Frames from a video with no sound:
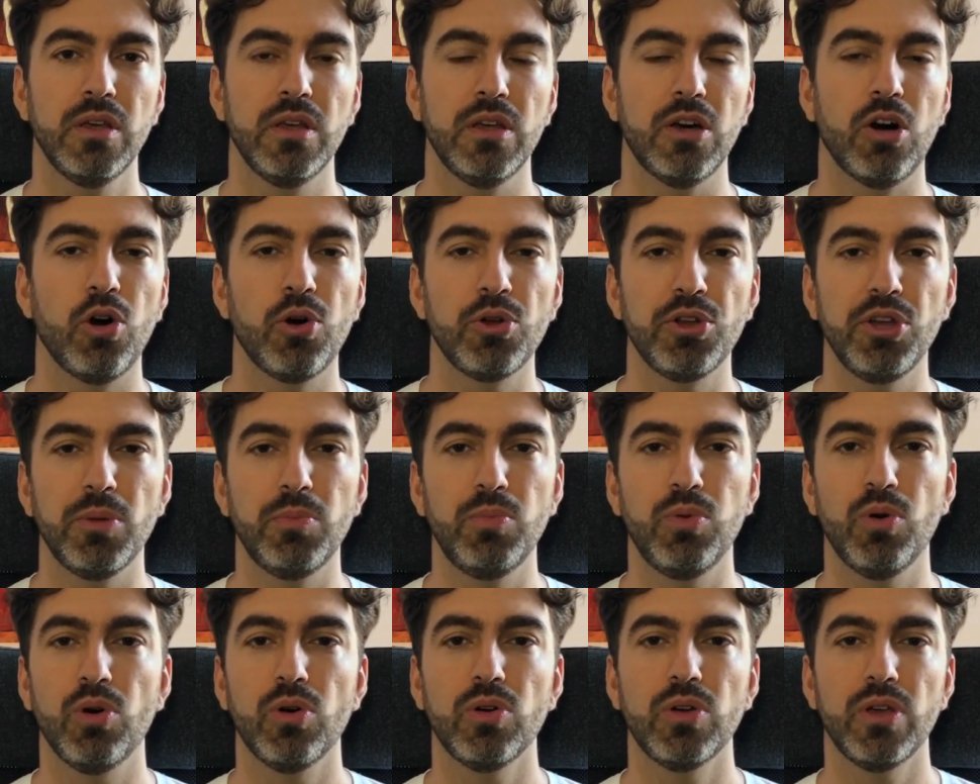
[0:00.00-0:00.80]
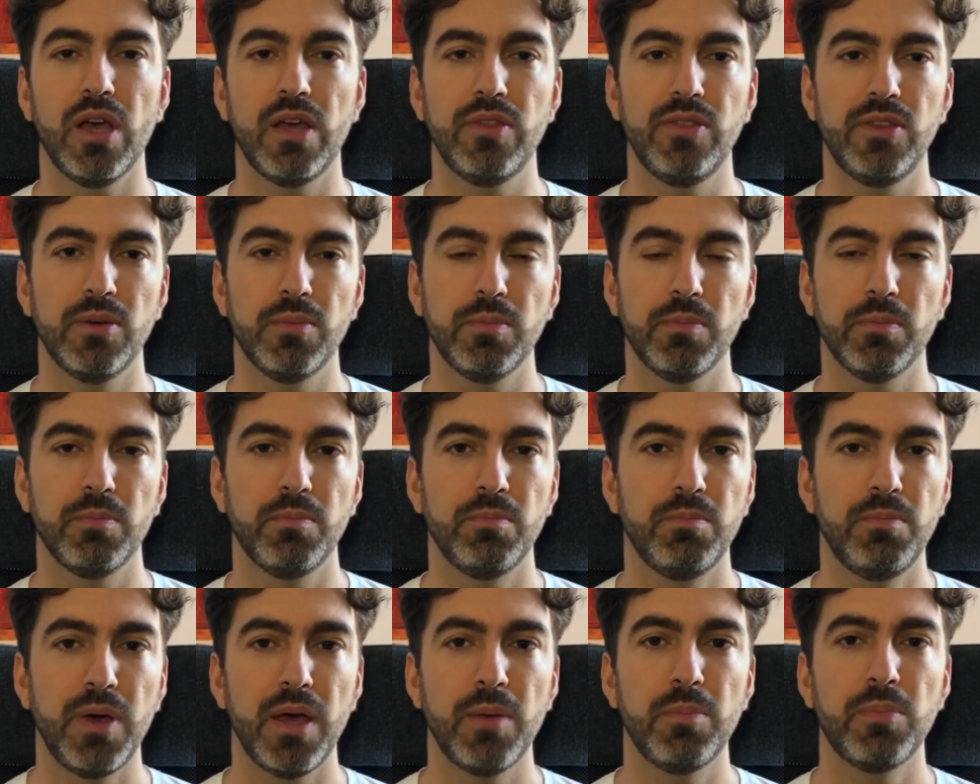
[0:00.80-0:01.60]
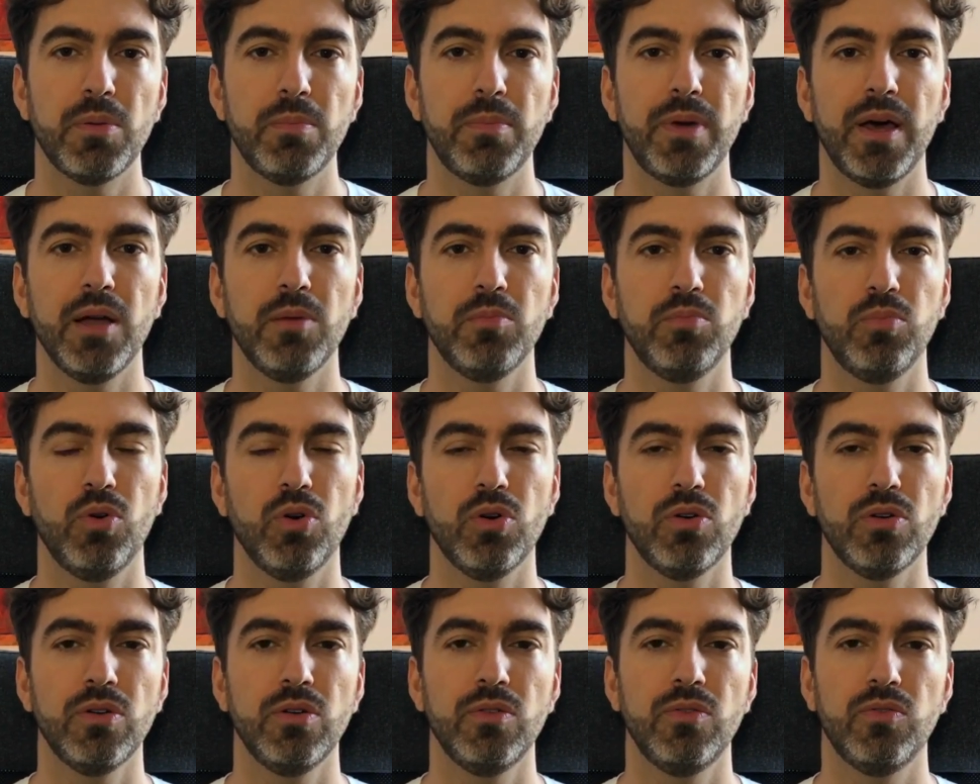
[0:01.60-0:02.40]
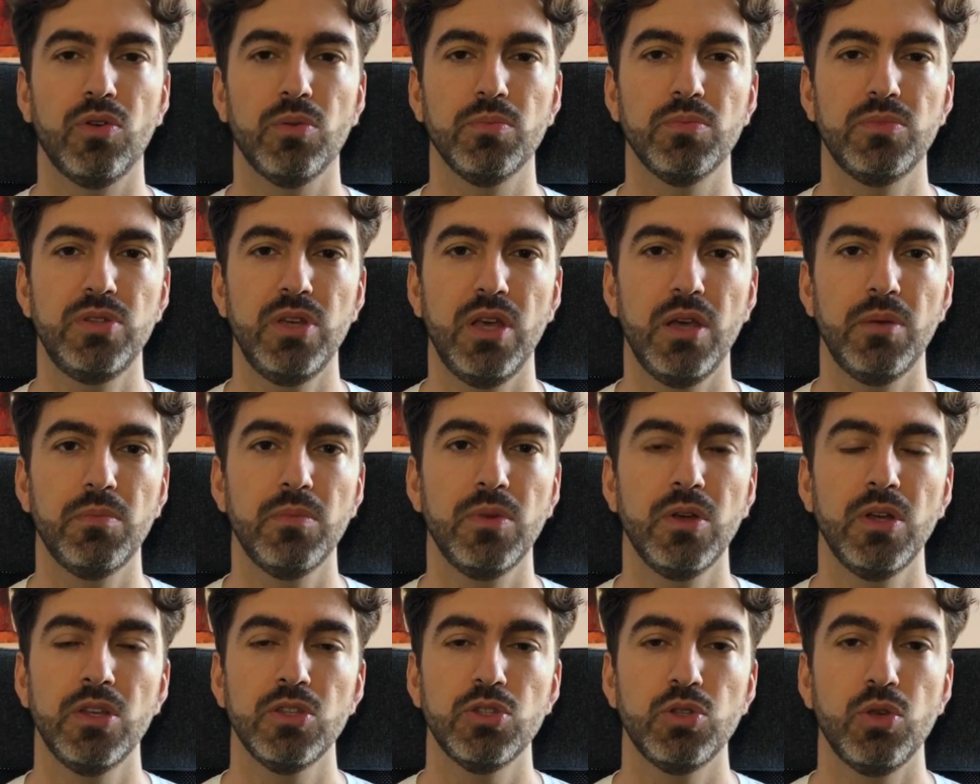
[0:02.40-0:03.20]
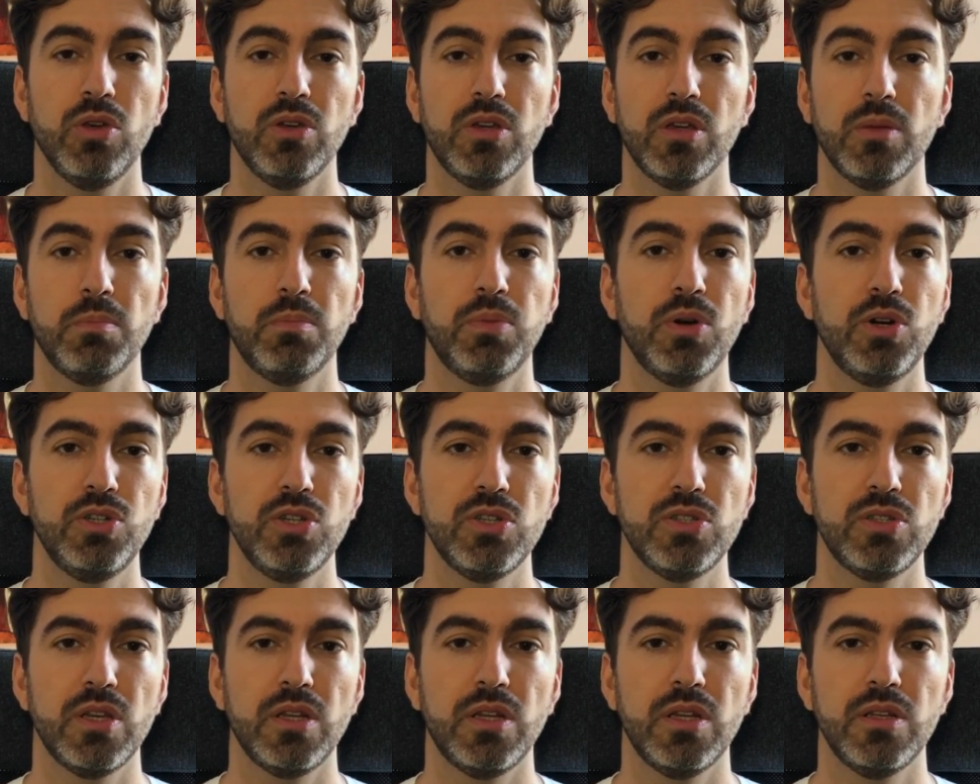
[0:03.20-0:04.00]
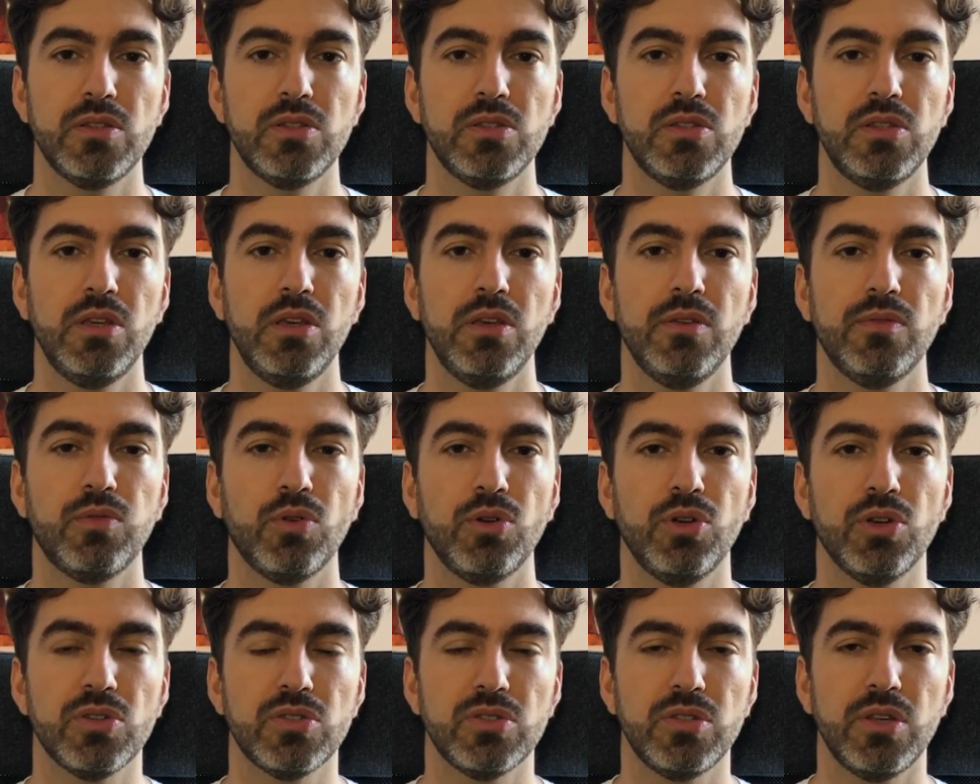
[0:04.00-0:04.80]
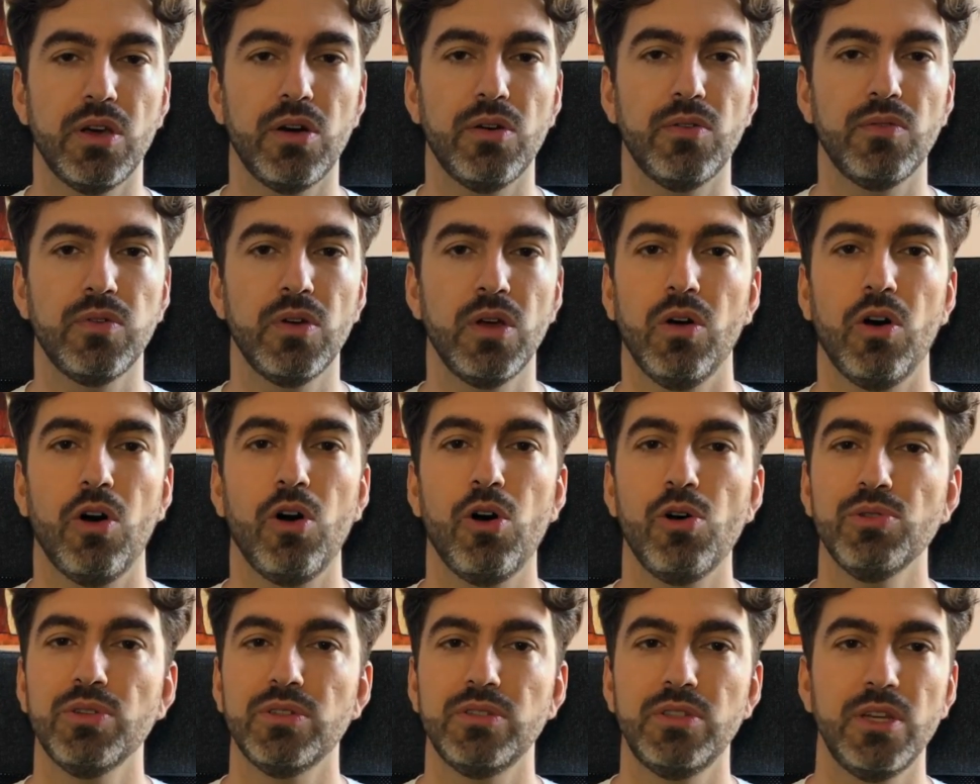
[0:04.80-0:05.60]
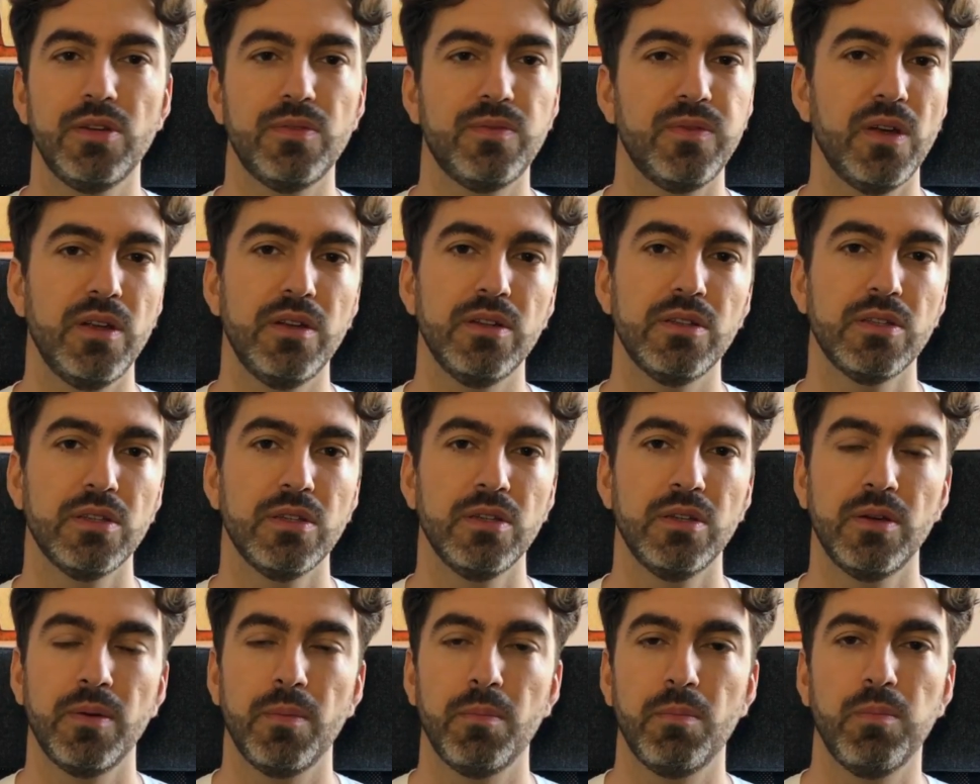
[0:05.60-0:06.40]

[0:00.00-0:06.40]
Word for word: audiobook and the paperback book from Tim, so you can purchase it and see for yourself all the different